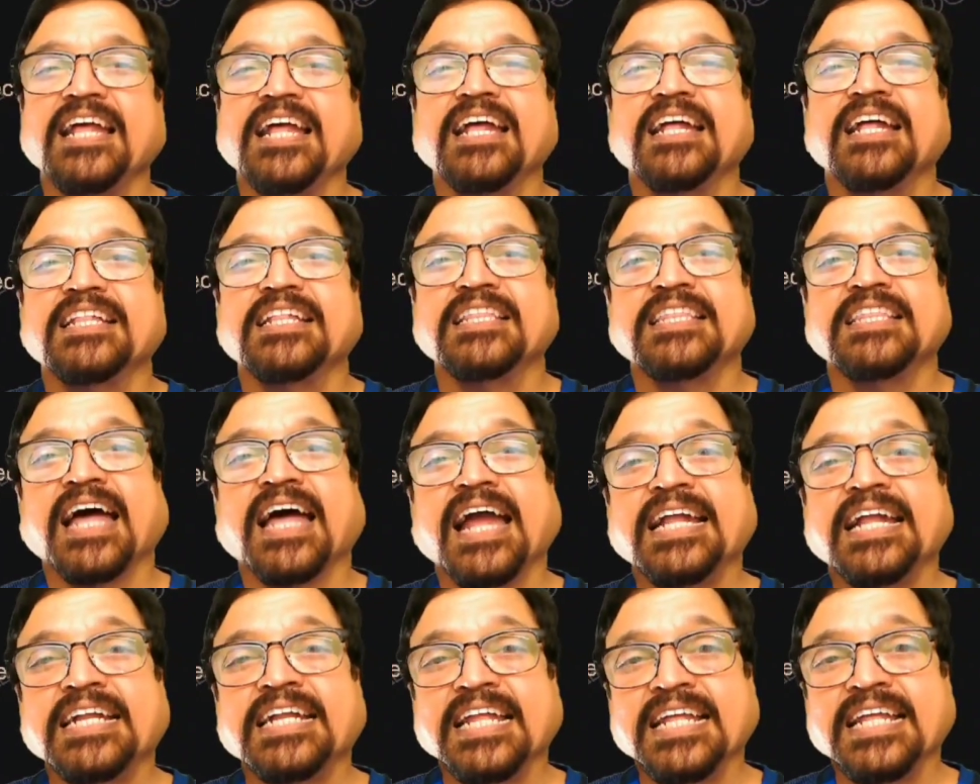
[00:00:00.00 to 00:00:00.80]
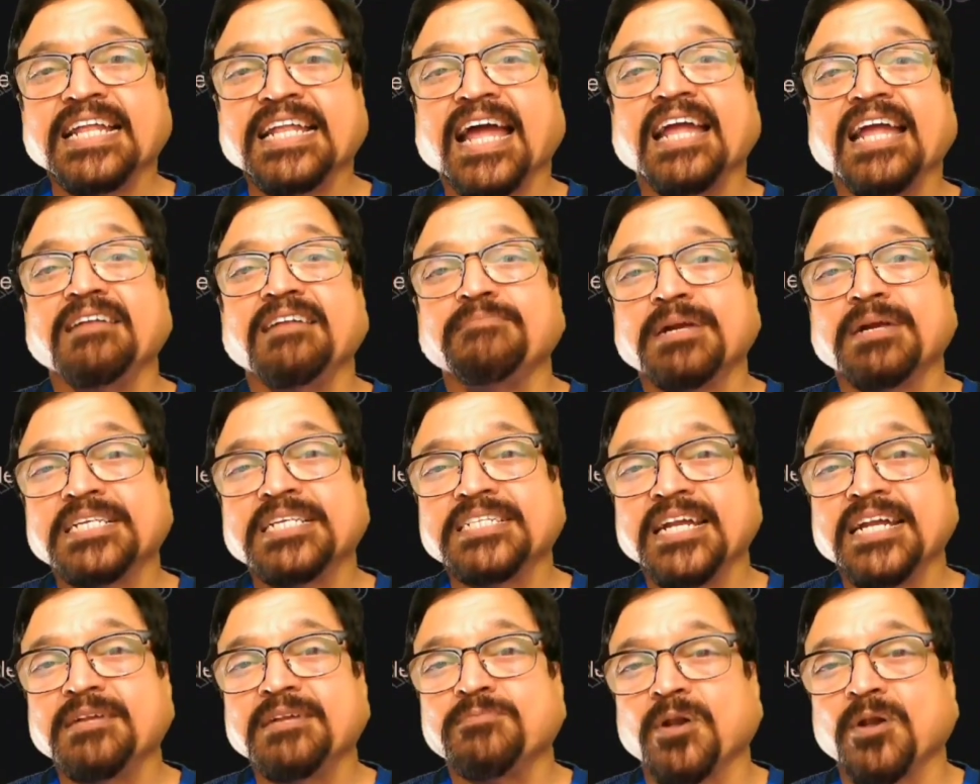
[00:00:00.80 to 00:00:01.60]
when they
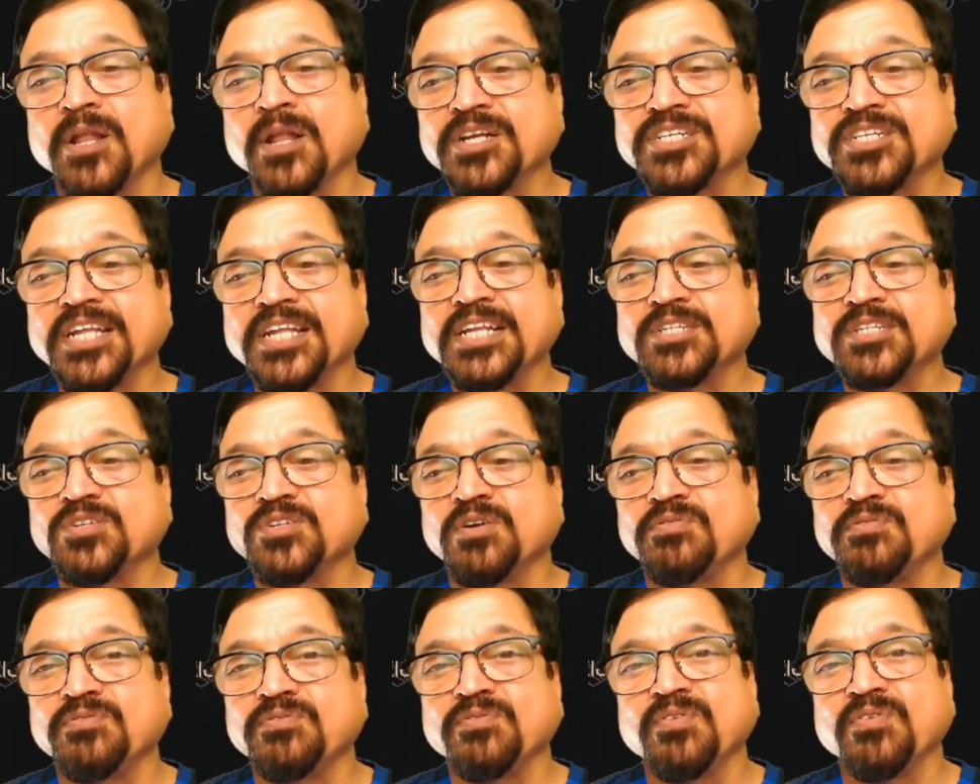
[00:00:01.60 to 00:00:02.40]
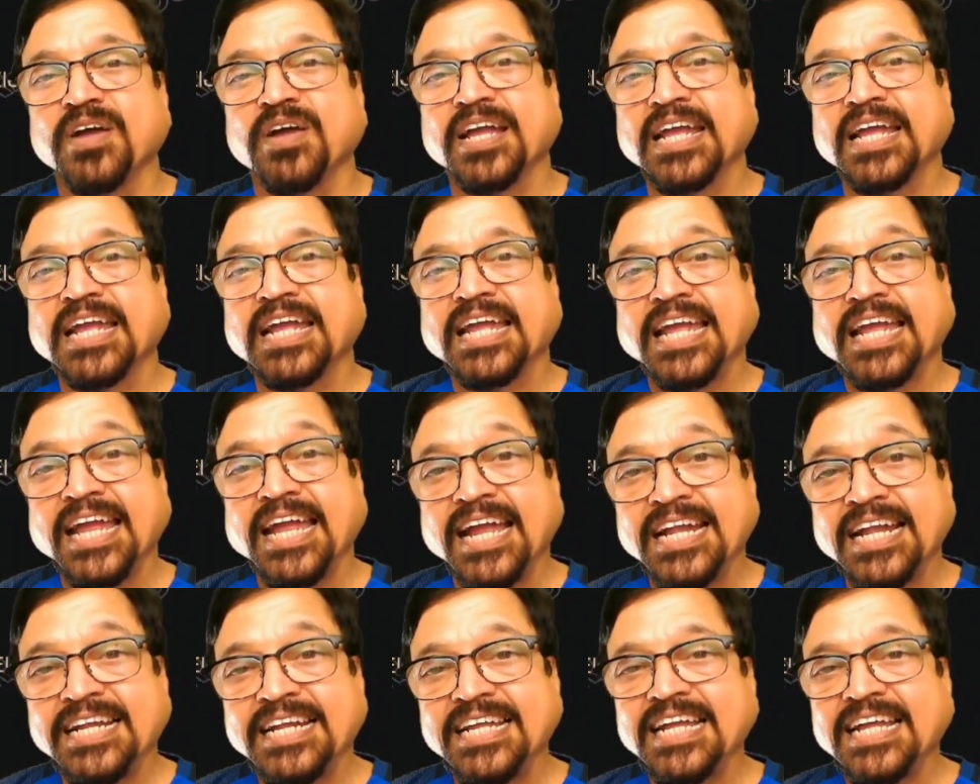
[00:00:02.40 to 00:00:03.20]
get converted into photon,
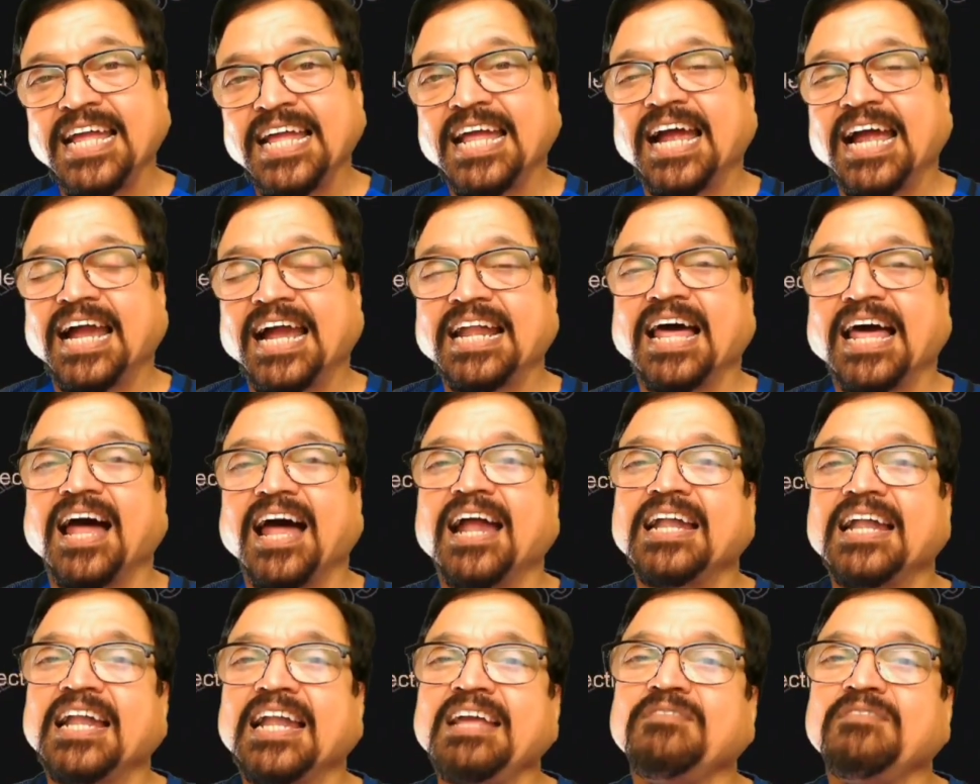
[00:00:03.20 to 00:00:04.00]
that is X-ray,